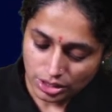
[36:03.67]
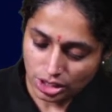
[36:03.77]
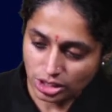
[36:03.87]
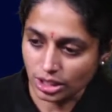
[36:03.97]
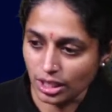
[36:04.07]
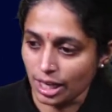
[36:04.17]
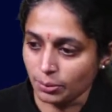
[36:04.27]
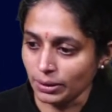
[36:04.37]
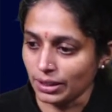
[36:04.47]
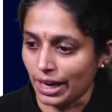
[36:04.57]
injunction
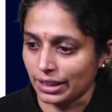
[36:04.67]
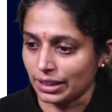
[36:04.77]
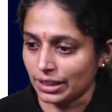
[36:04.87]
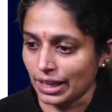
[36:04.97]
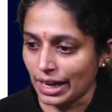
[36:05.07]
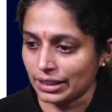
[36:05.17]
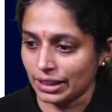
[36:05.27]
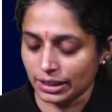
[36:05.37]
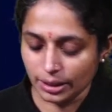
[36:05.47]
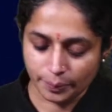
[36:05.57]
can't be
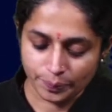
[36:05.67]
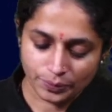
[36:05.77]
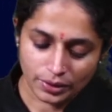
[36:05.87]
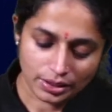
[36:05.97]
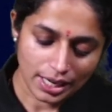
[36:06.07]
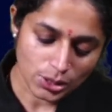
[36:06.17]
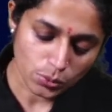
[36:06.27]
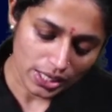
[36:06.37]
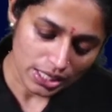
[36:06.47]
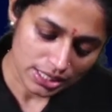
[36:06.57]
granted.
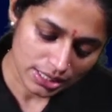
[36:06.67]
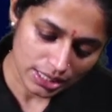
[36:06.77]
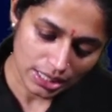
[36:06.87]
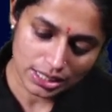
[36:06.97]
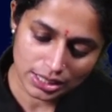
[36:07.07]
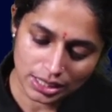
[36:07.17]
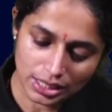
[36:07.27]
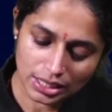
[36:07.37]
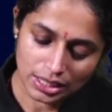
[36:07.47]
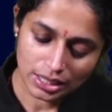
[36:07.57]
That's why C is
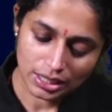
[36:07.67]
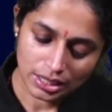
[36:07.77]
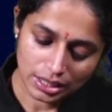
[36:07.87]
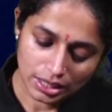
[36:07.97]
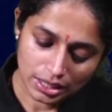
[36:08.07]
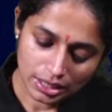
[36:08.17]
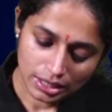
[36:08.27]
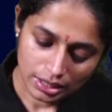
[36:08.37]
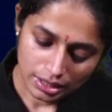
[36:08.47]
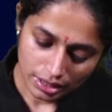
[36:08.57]
the
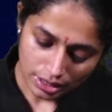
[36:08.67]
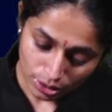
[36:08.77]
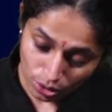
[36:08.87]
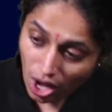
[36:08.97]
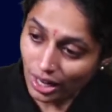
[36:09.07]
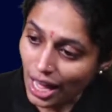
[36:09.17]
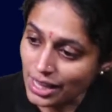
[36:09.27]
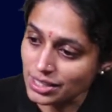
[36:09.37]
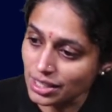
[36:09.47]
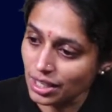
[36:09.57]
wrong
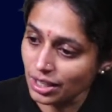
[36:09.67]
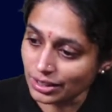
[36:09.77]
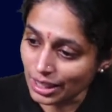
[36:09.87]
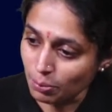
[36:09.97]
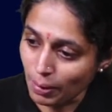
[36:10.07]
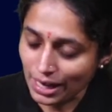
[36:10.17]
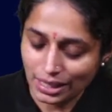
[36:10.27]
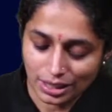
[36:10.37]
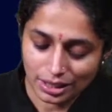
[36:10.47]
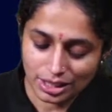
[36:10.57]
answer,
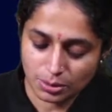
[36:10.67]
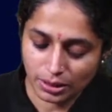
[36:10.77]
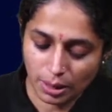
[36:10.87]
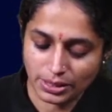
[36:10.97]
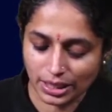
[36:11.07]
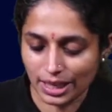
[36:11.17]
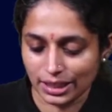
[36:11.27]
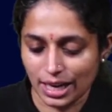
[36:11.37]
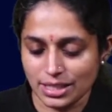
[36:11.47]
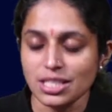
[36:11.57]
thereby this becomes a
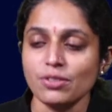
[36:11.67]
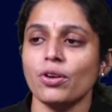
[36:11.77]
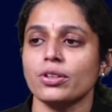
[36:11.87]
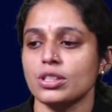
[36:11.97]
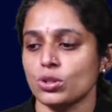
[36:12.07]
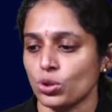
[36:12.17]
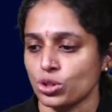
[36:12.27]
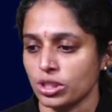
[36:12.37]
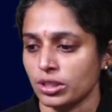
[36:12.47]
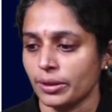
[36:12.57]
correct answer for this
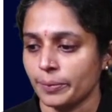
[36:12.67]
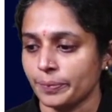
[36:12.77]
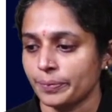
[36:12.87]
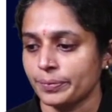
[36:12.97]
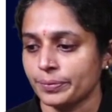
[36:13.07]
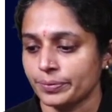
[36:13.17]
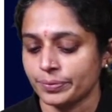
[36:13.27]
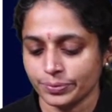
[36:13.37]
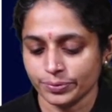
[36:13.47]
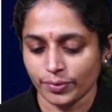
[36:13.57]
question.
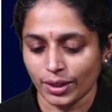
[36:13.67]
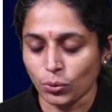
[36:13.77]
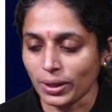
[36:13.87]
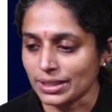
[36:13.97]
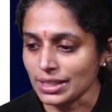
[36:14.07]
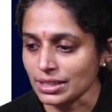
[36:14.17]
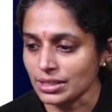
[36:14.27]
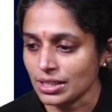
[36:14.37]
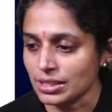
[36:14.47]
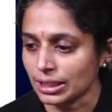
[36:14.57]

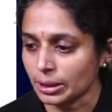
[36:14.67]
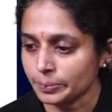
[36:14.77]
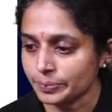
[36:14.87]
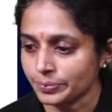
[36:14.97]
26 C.